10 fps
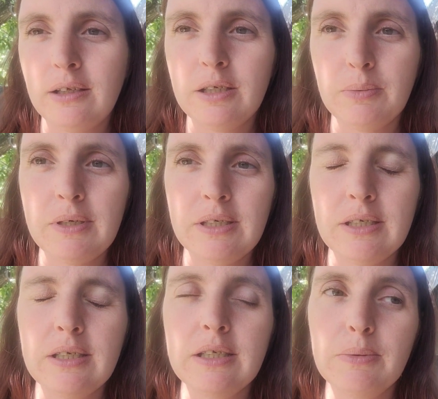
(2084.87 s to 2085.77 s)
like the
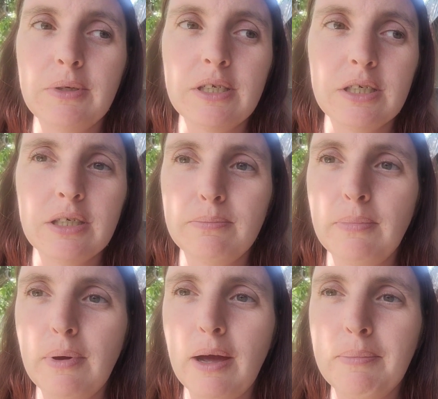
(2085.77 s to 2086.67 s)
Swiss and Swedish
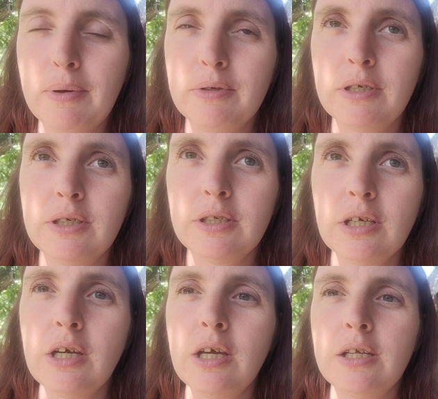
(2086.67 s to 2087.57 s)
mountains,